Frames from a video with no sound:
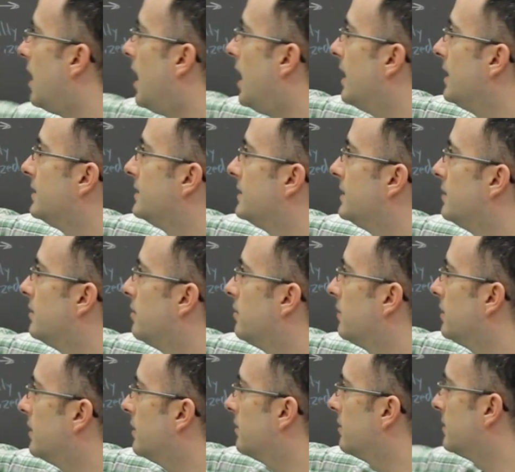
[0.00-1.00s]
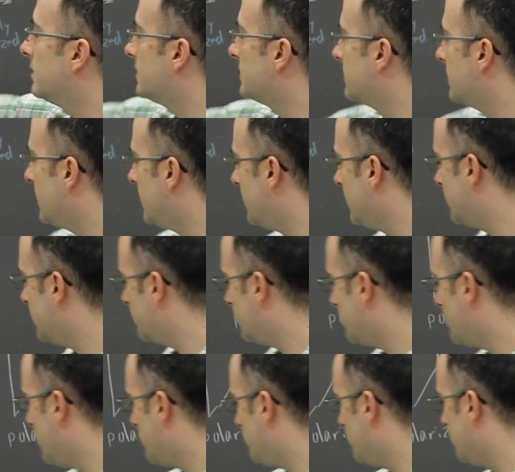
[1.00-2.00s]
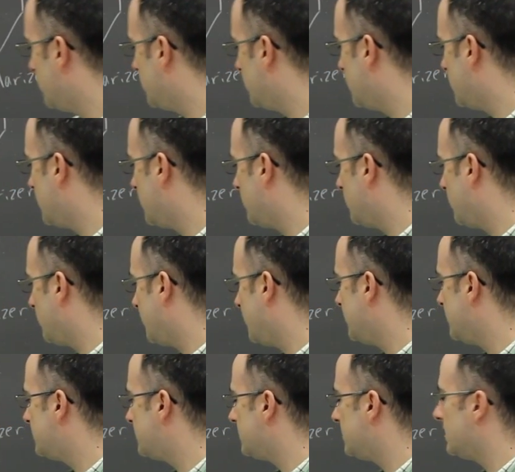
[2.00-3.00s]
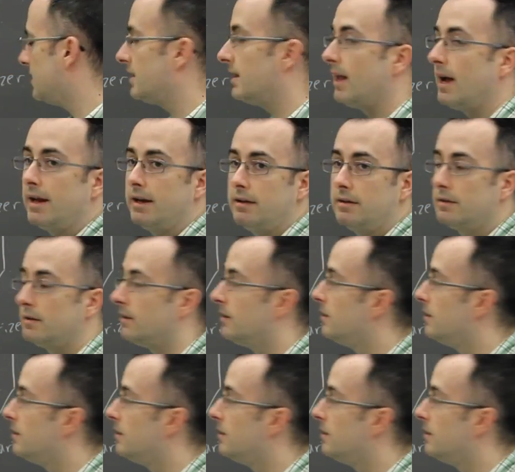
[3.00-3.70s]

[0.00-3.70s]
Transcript: I0 here, this incoming uh, or incident light,